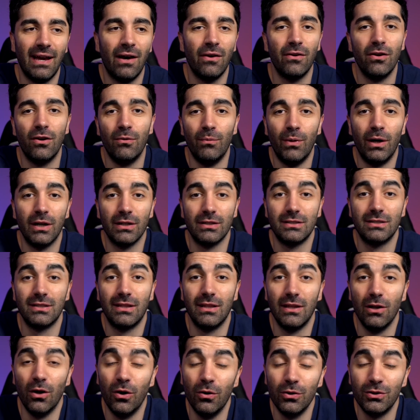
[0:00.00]
out amongst
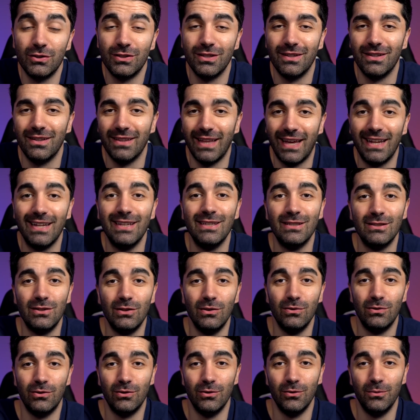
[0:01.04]
the ocean that is
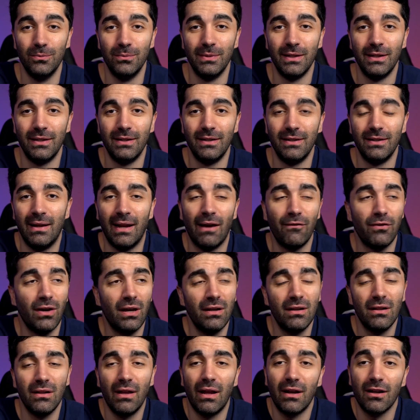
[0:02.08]
YouTube. And I've
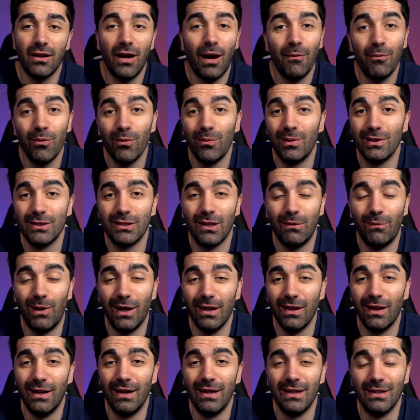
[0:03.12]
gotten a lot of compliments on my
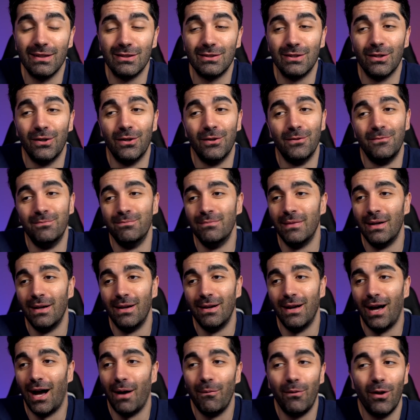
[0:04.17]
lighting, so
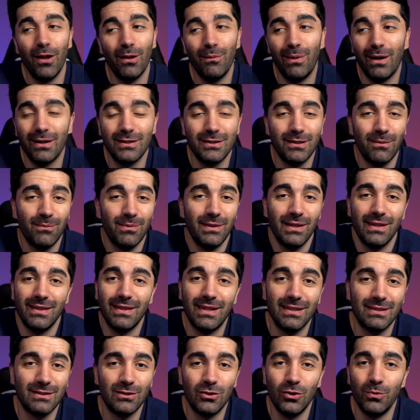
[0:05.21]
I'm all about something
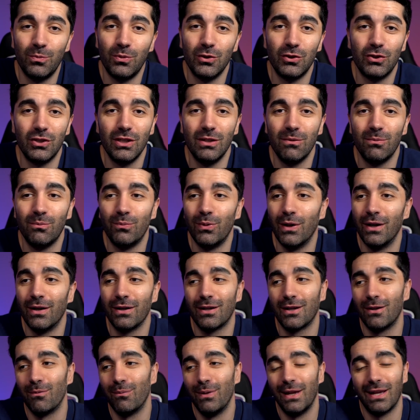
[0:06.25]
that's super cheap
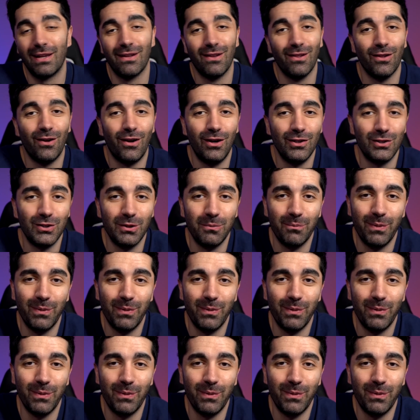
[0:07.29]
but can make a large